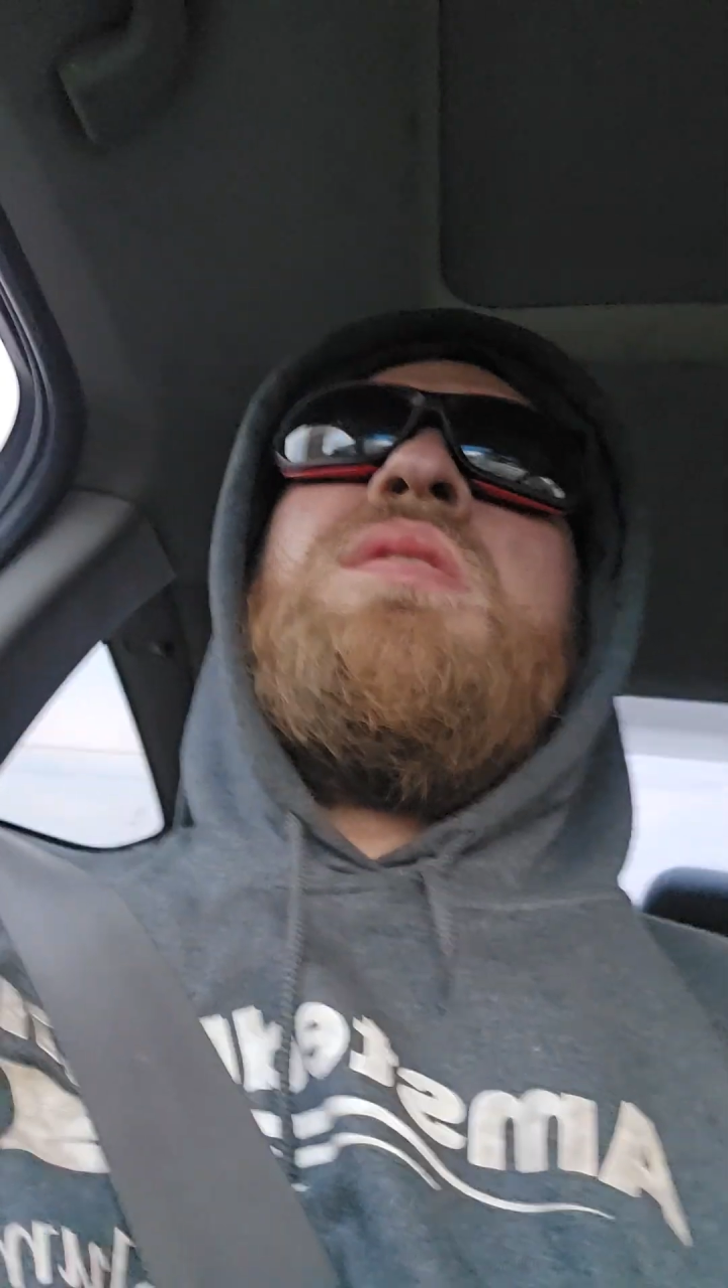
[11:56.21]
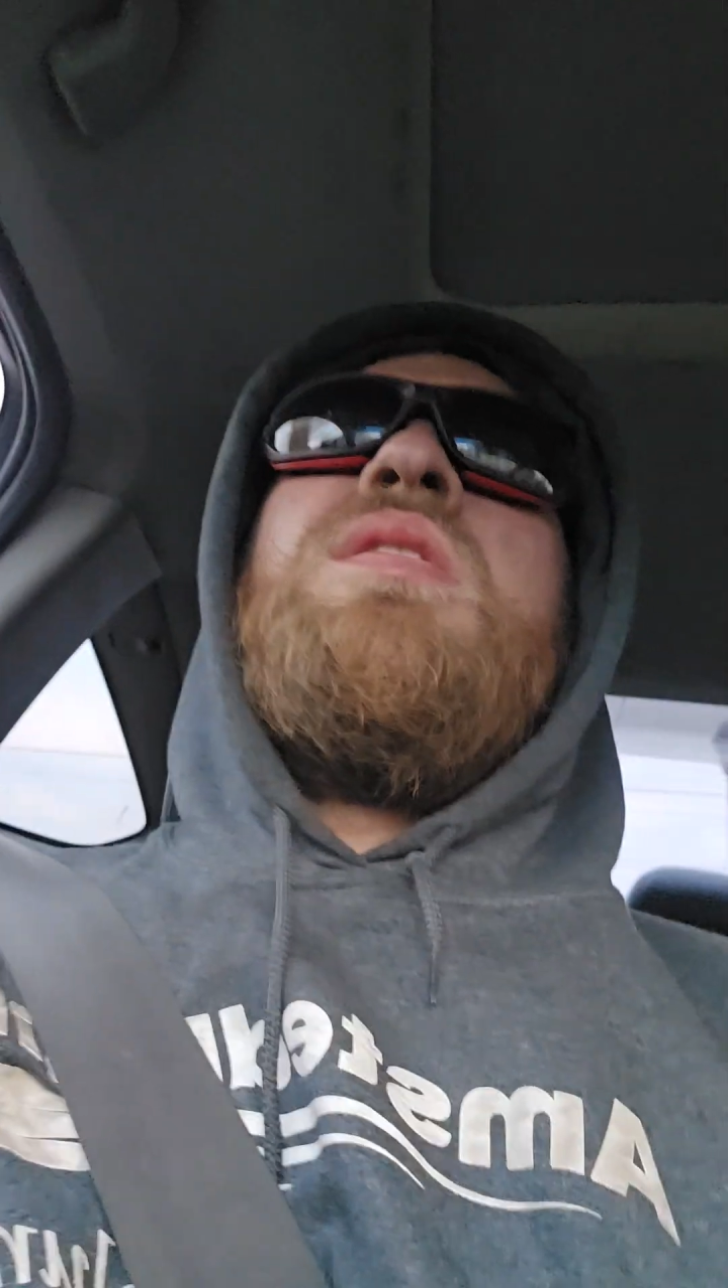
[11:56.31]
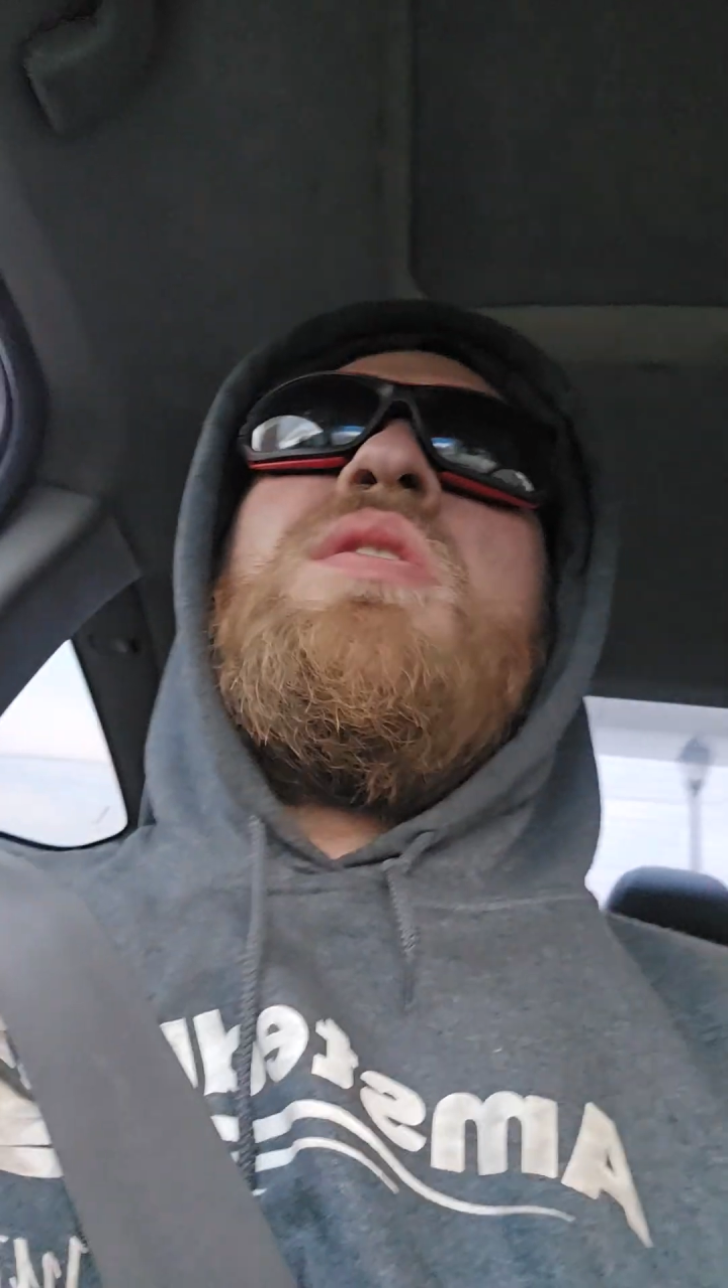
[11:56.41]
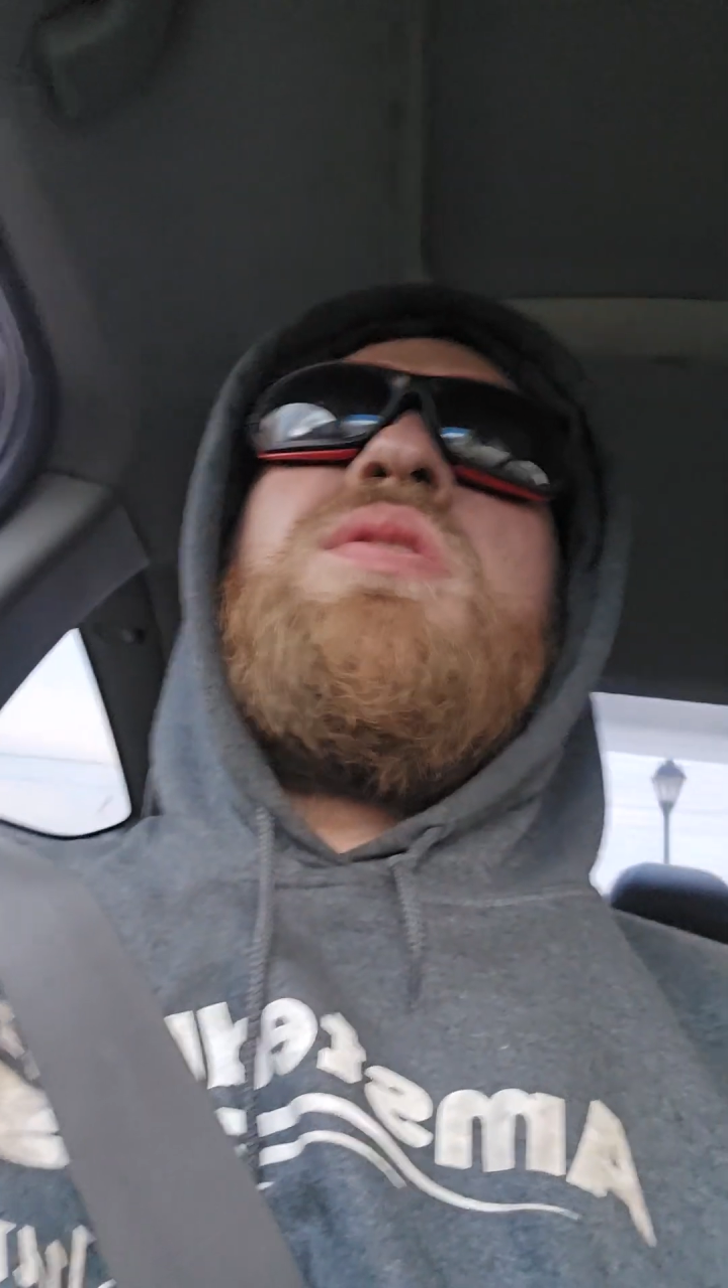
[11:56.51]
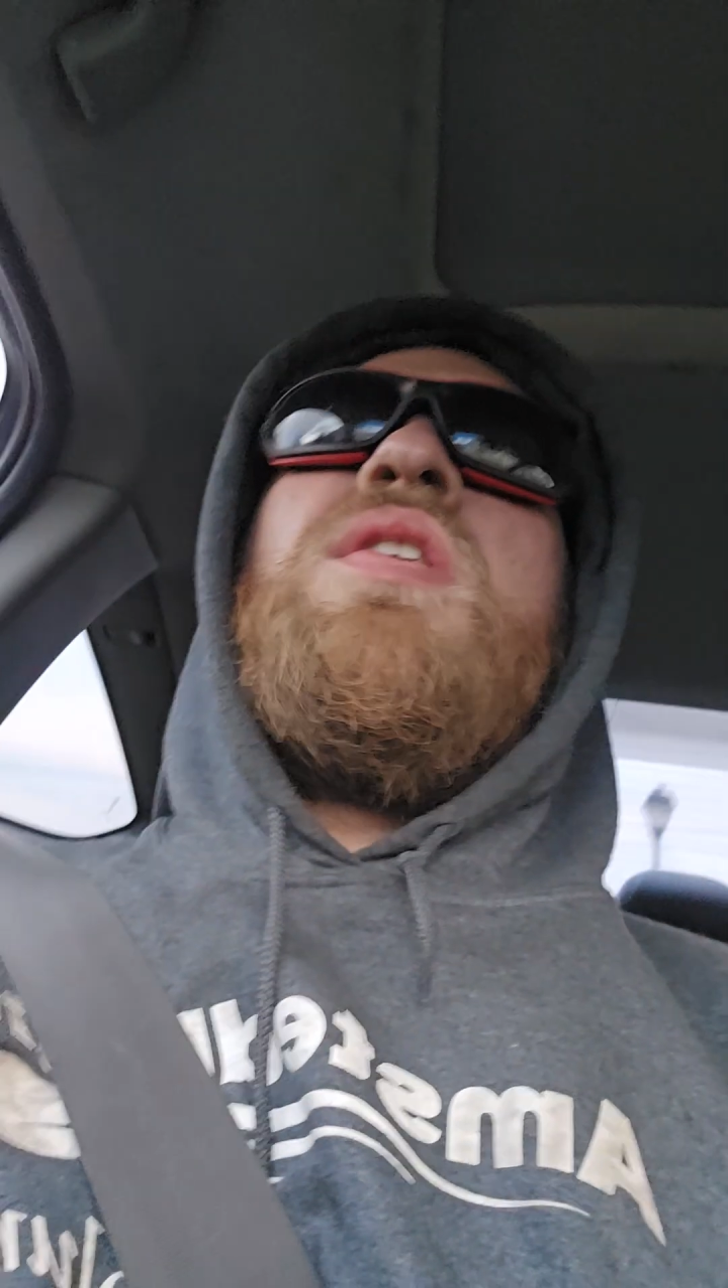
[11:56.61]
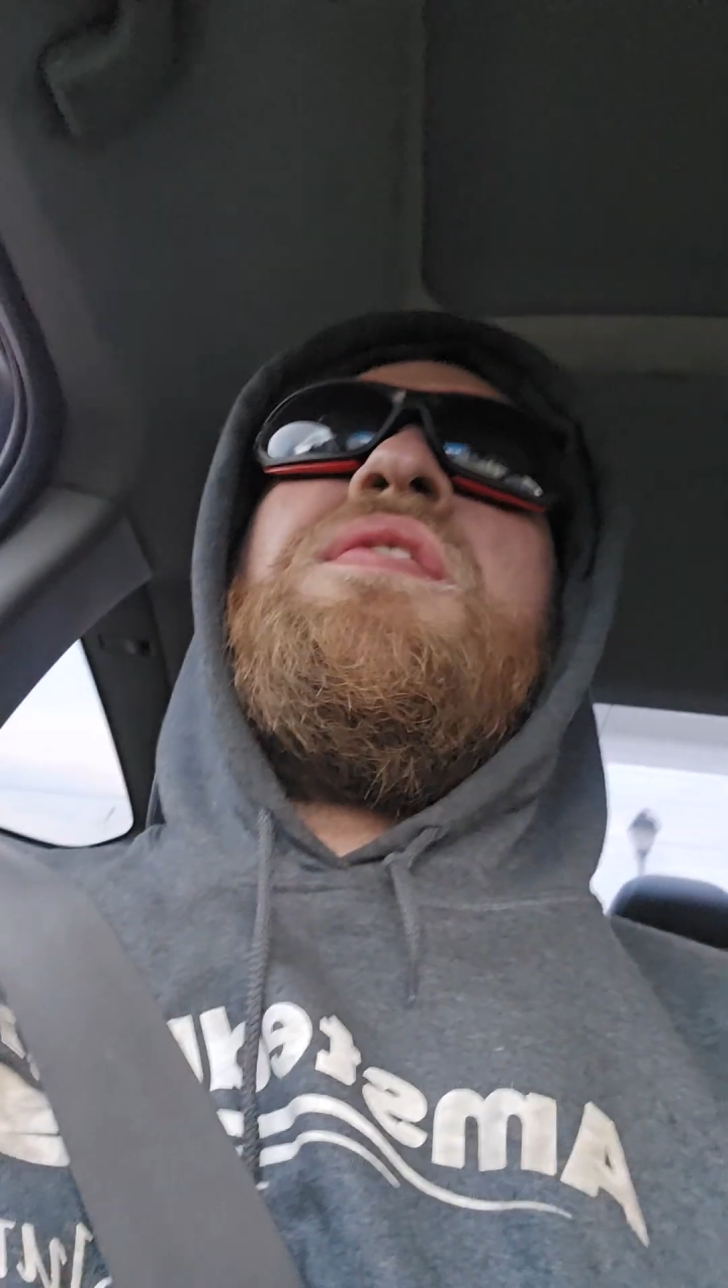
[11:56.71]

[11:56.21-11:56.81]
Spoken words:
those are a